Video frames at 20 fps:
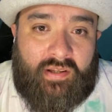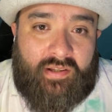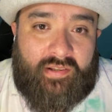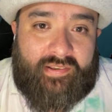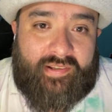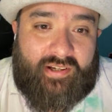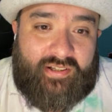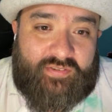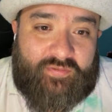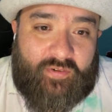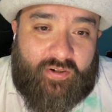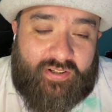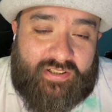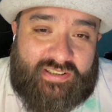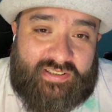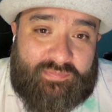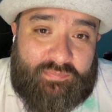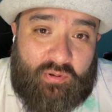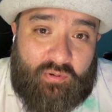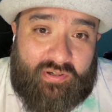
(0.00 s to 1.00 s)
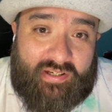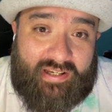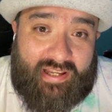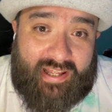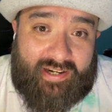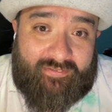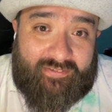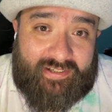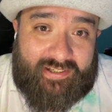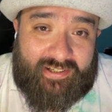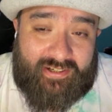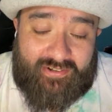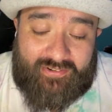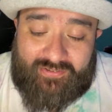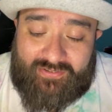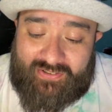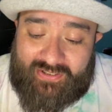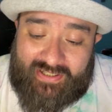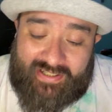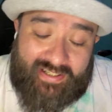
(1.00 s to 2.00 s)
Now, as far as smoking out of it
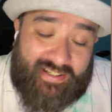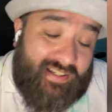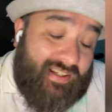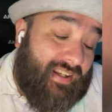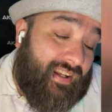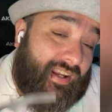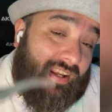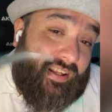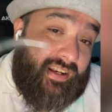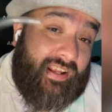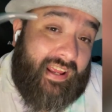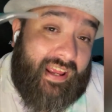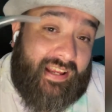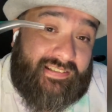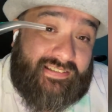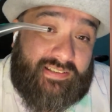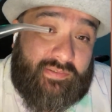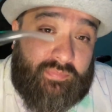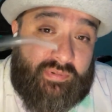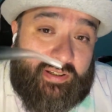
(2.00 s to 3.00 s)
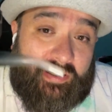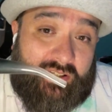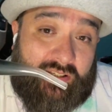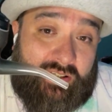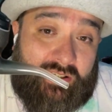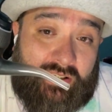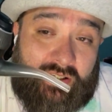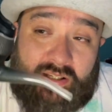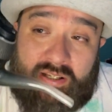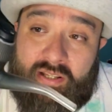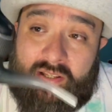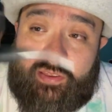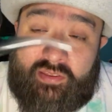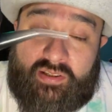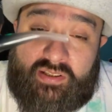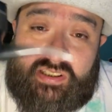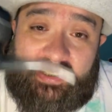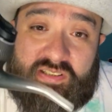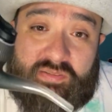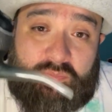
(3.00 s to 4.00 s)
goes, it has to be the
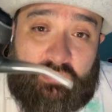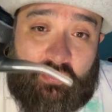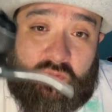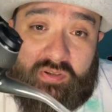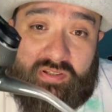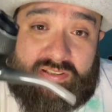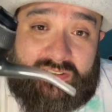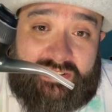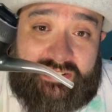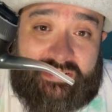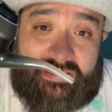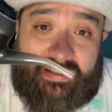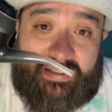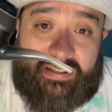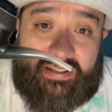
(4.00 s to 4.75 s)
smoothest